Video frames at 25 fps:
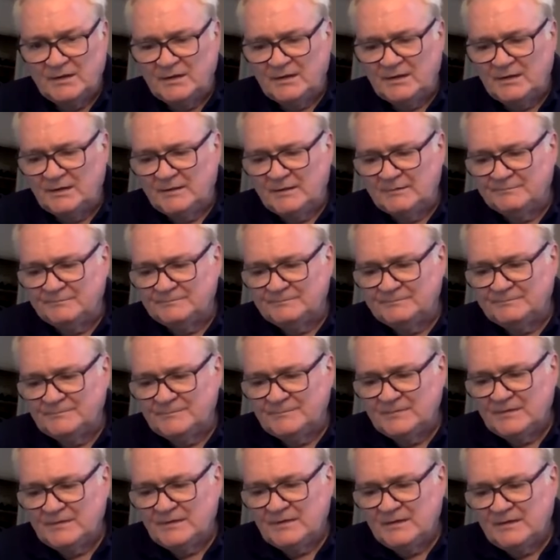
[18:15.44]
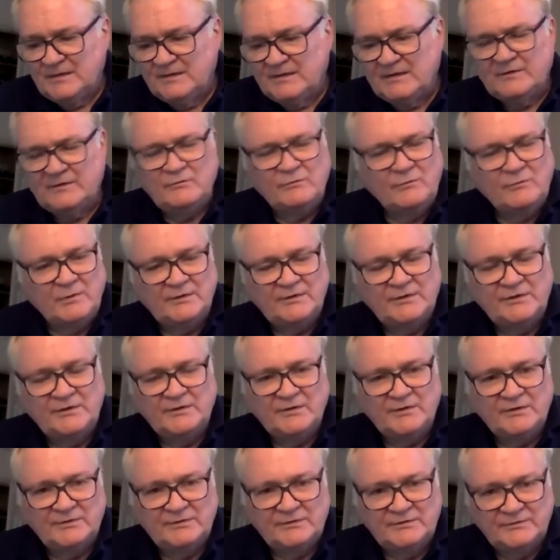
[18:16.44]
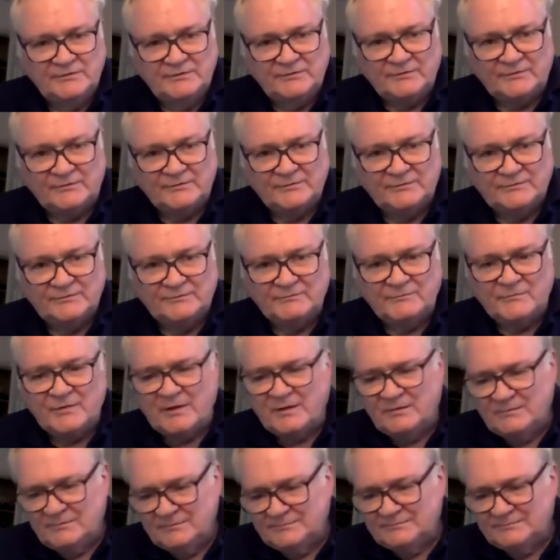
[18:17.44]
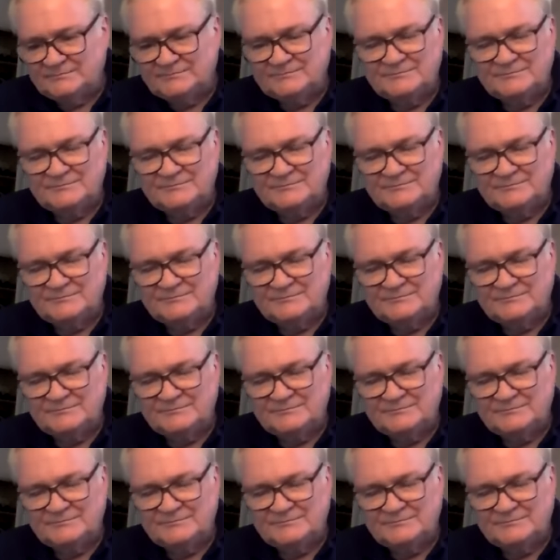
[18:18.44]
then what are you going to do? Well,